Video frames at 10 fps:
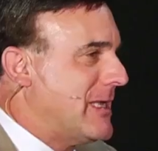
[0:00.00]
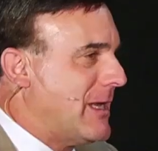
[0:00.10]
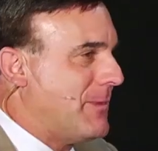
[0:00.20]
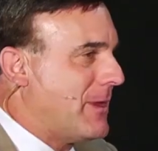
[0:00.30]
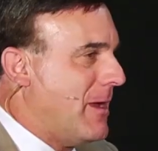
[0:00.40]

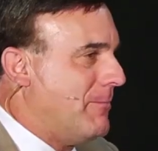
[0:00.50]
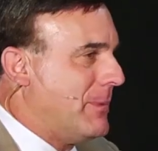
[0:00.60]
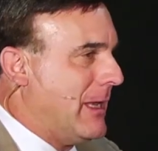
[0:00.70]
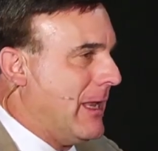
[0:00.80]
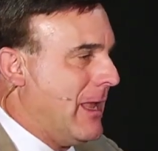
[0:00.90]
up the
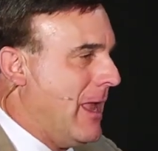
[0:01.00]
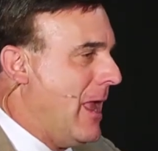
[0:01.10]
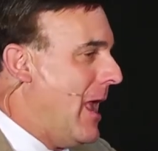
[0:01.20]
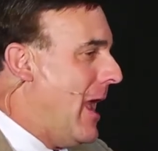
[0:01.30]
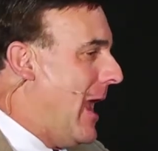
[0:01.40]
company,
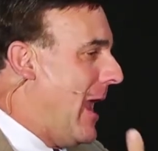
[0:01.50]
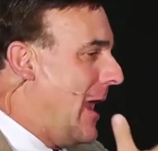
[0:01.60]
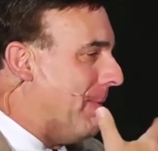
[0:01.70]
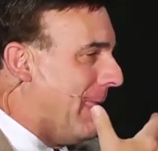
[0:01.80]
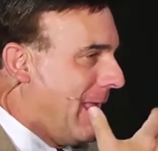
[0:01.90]

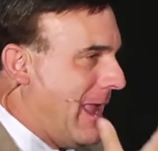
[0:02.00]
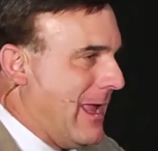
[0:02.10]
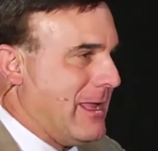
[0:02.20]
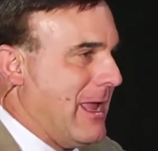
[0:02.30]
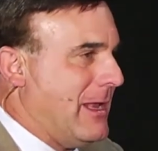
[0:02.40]
and they
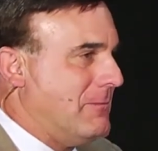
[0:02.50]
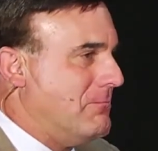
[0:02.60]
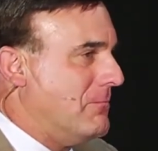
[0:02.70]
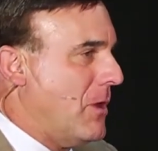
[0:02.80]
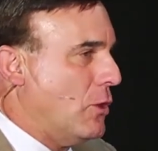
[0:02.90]
can't get
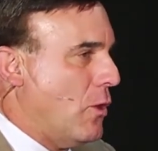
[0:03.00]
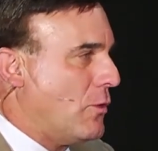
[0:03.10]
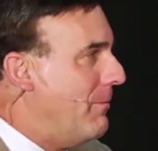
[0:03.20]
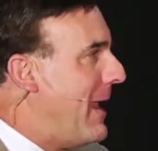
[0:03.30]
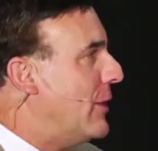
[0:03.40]
a
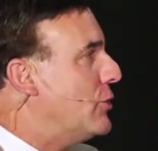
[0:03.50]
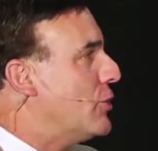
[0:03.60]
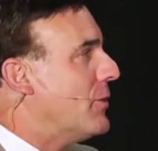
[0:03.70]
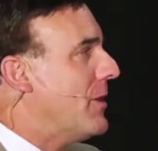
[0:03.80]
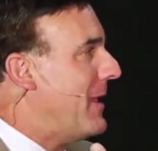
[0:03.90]
local
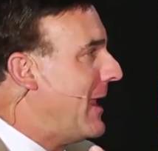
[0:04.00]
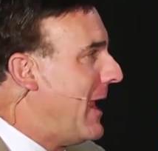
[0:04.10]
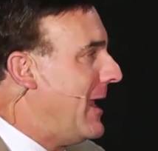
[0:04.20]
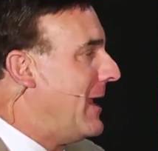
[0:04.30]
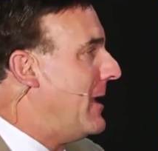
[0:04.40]
manager, they
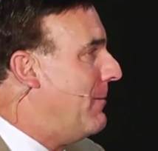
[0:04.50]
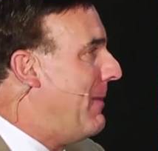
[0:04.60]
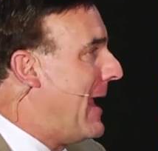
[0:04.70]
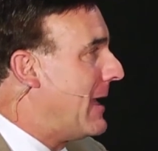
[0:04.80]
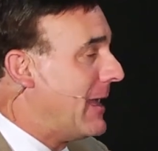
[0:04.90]
can't get a
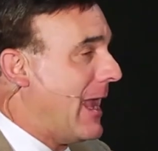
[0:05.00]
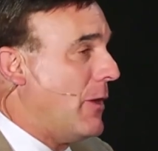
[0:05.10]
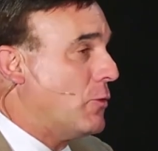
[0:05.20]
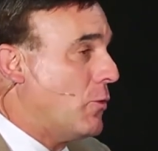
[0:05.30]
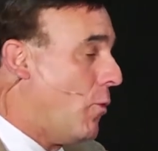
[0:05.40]
bank
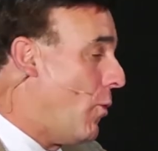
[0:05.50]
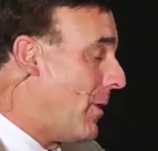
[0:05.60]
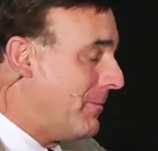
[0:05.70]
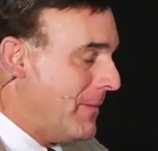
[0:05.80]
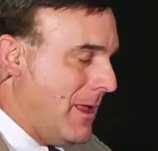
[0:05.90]
account,
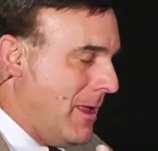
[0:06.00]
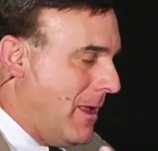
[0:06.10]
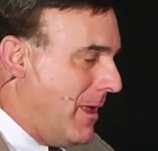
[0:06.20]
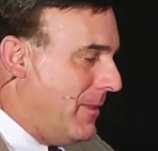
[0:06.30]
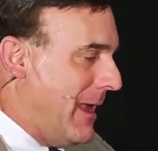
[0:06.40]
or
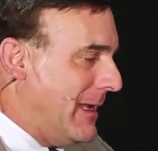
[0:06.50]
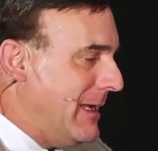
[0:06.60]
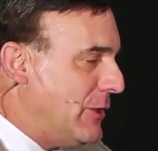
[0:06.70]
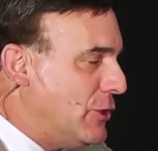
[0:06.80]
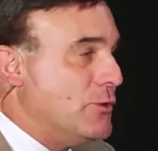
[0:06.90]
they
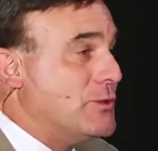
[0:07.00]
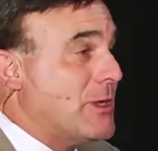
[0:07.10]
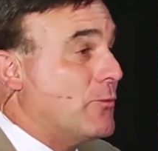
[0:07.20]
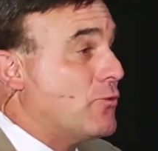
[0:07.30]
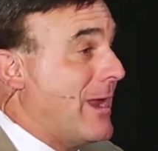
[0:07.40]
need to do
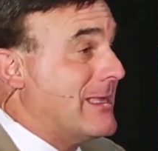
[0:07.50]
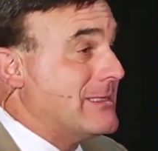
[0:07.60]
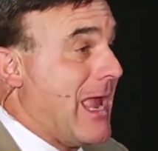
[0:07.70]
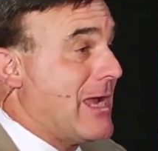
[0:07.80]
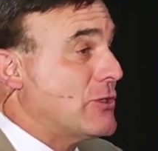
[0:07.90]
some
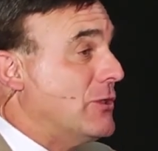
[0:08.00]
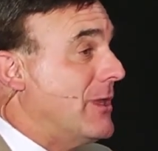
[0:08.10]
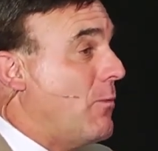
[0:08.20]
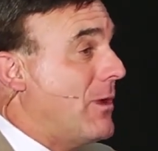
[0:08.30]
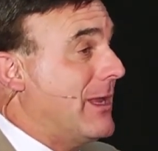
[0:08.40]
transaction,
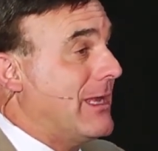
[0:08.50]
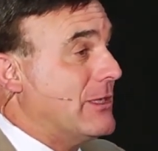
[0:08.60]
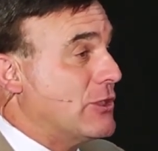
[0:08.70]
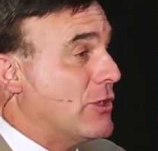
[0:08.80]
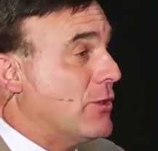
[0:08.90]
they want to get a
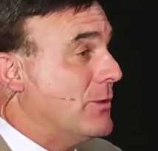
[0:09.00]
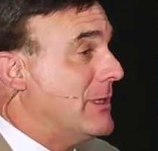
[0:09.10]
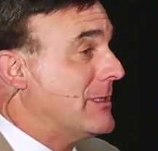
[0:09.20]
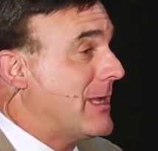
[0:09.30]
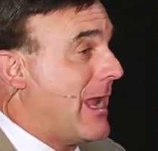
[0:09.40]

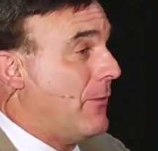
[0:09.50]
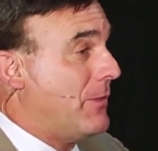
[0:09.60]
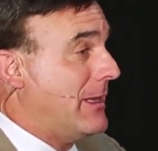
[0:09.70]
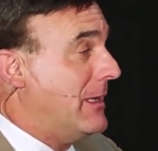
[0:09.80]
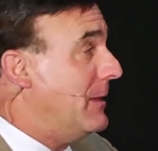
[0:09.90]
securities account,
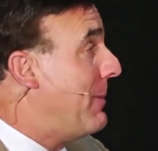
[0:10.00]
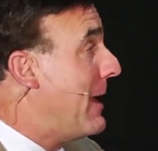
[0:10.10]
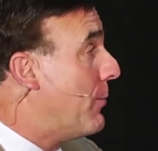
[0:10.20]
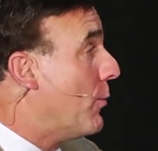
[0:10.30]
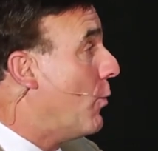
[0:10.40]
they need
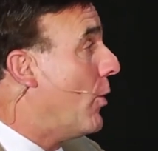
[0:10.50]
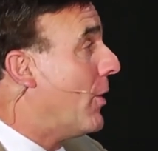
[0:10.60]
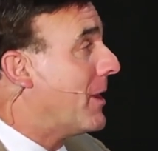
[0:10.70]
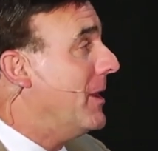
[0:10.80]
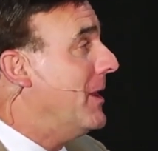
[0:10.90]

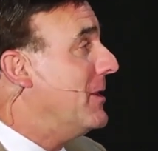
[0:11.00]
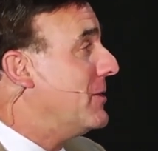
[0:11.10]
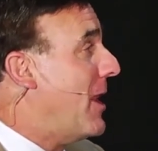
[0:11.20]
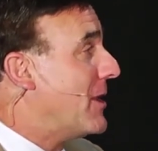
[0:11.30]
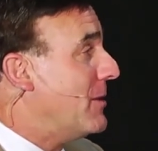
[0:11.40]
paperwork,
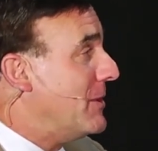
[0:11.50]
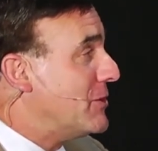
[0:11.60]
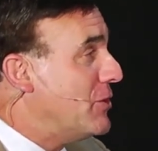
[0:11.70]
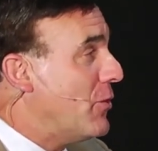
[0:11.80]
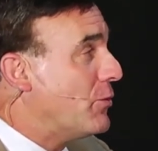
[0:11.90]

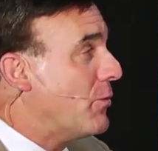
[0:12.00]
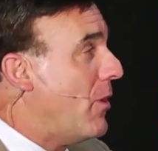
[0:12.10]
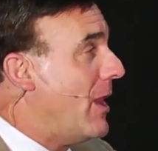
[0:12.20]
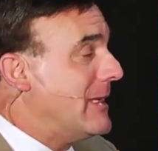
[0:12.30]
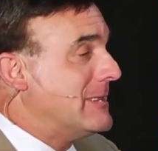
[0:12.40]
documents
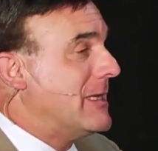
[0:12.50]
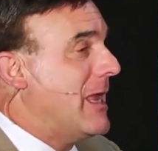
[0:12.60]
notarized,